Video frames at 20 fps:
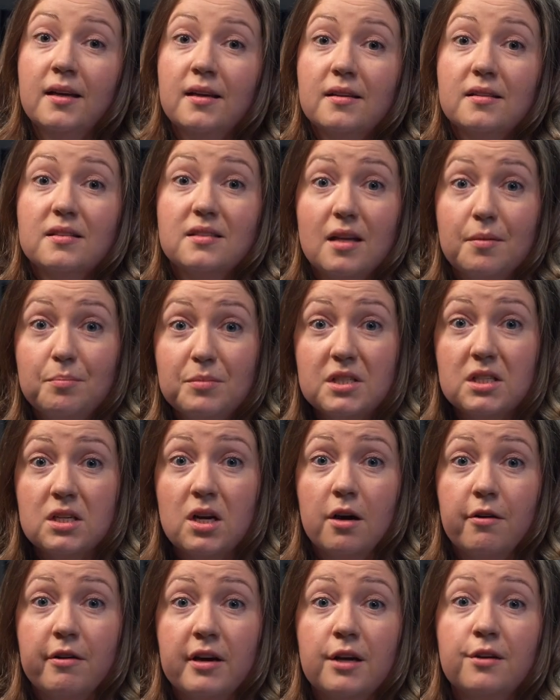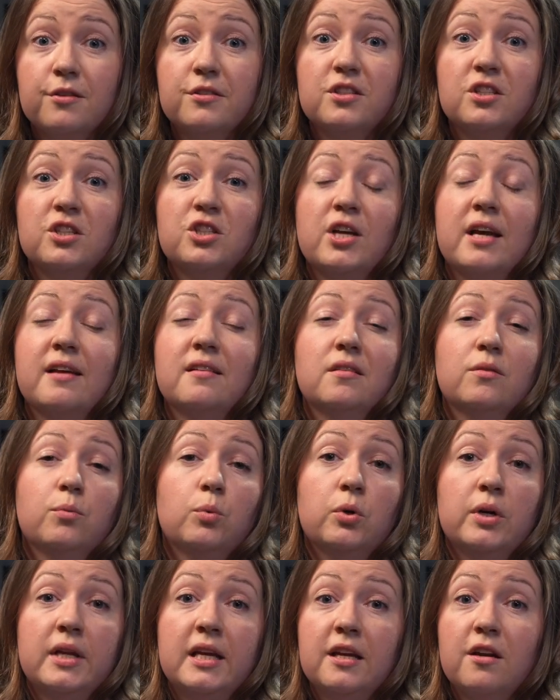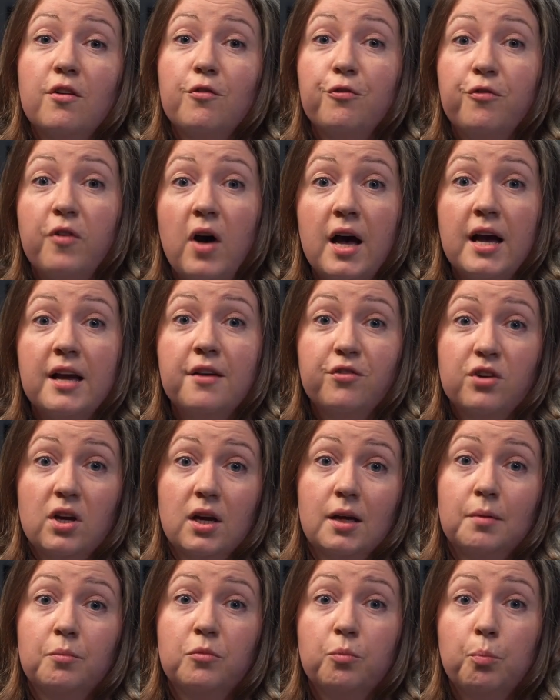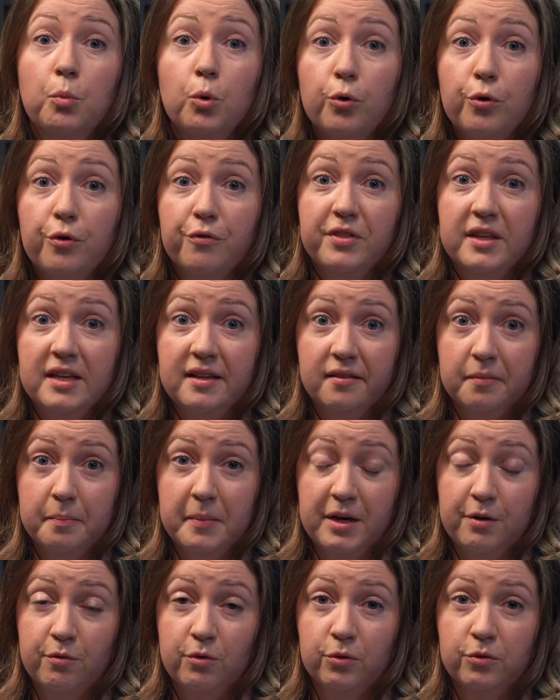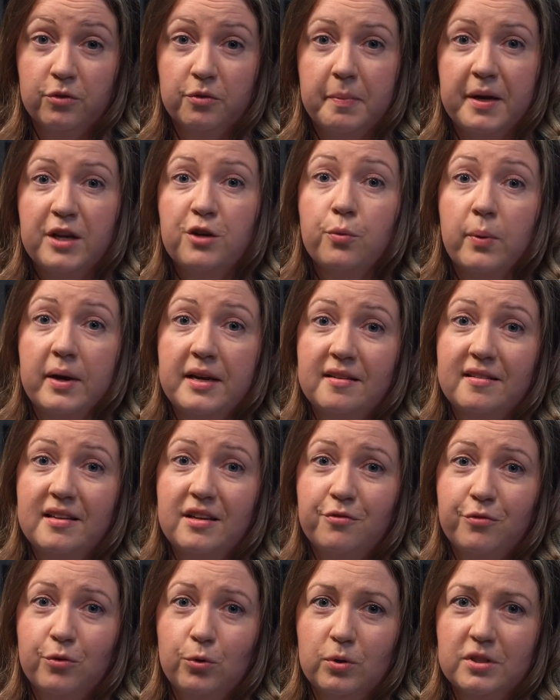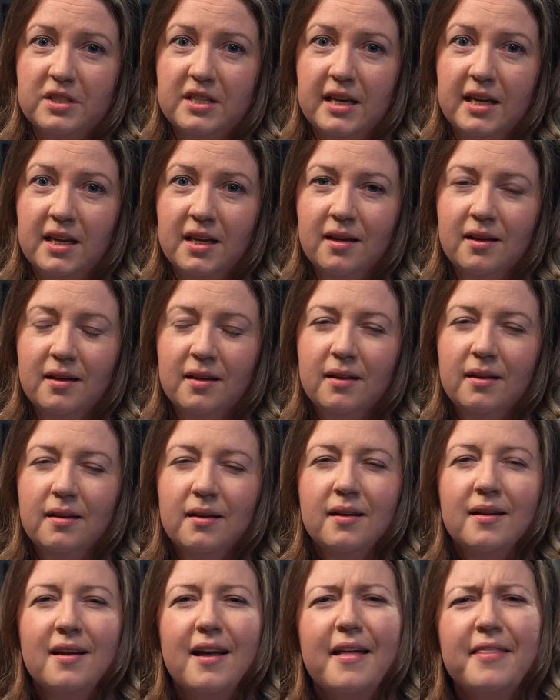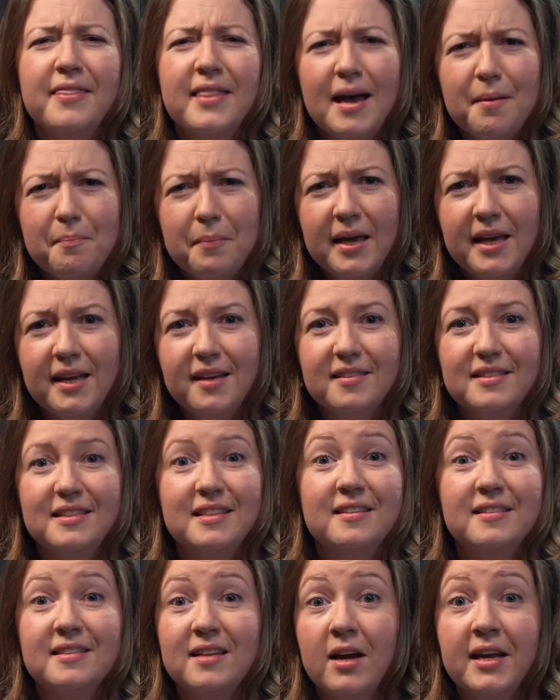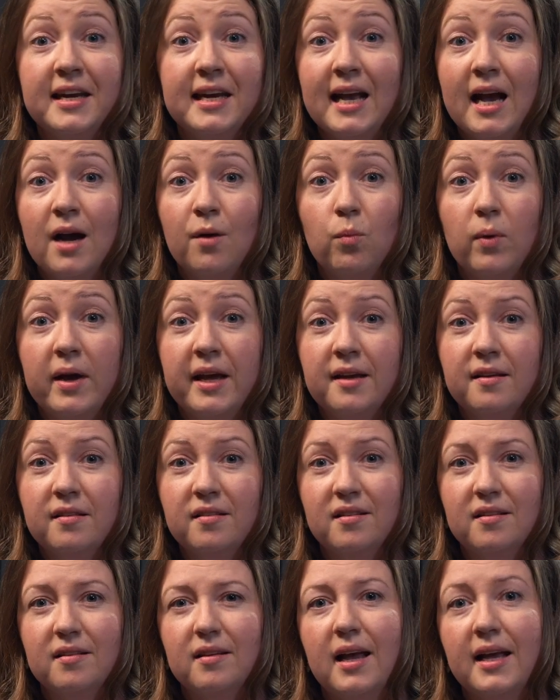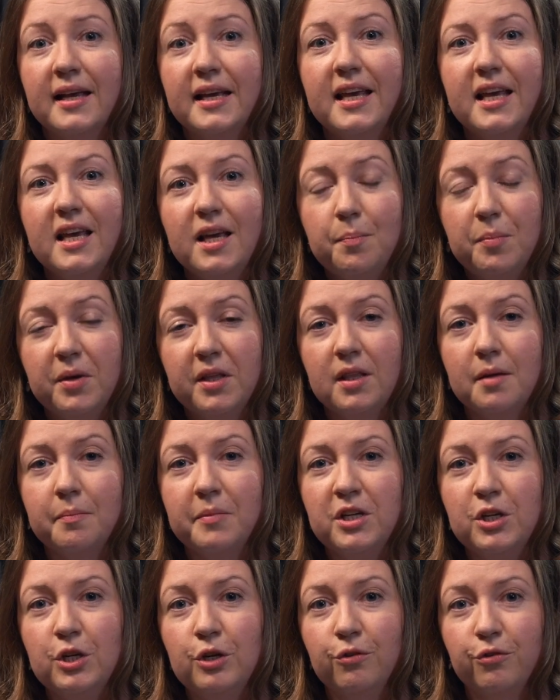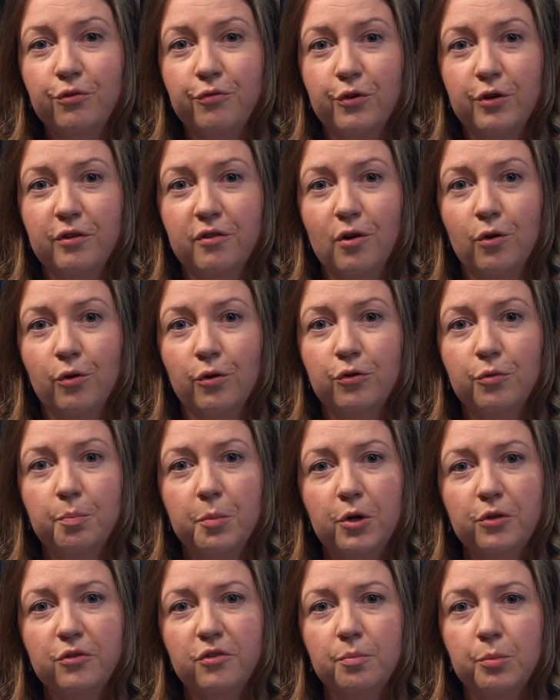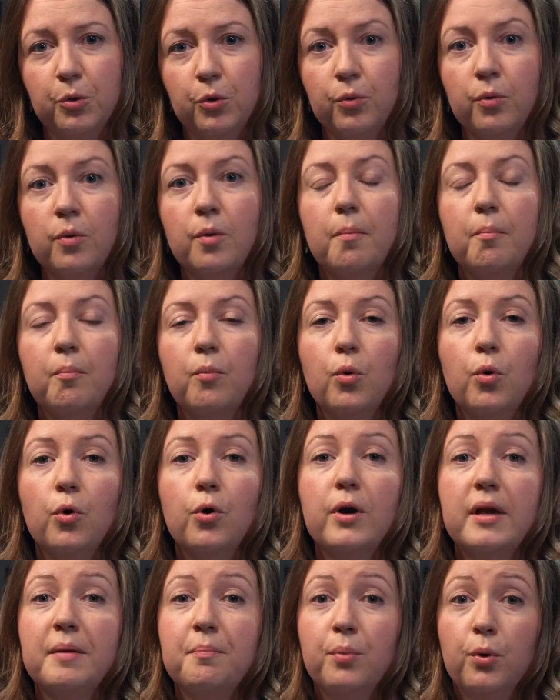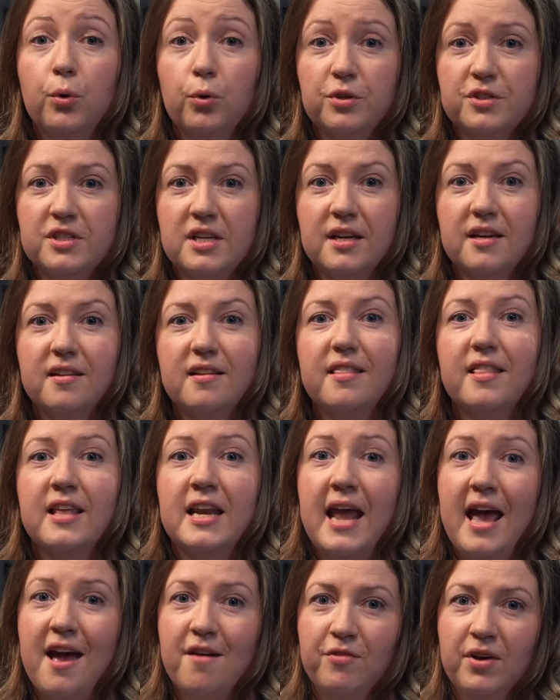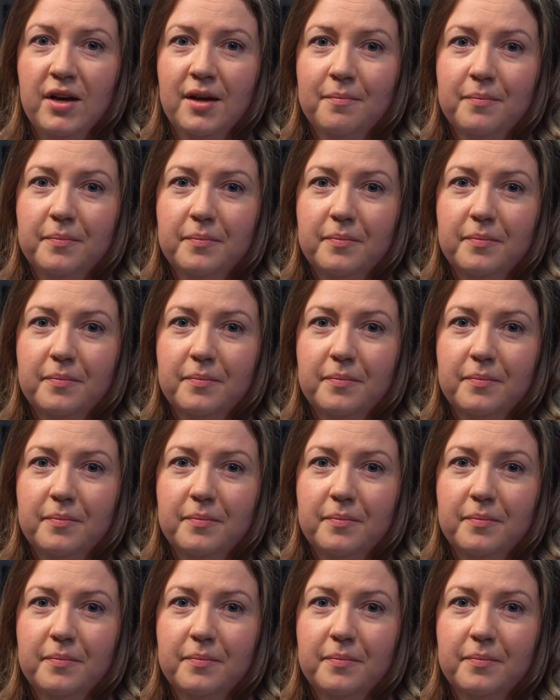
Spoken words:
Some scenarios suggest we'll need five times more of these minerals by 2040. And that makes designing out waste and keeping them in use for as long as possible more important than ever.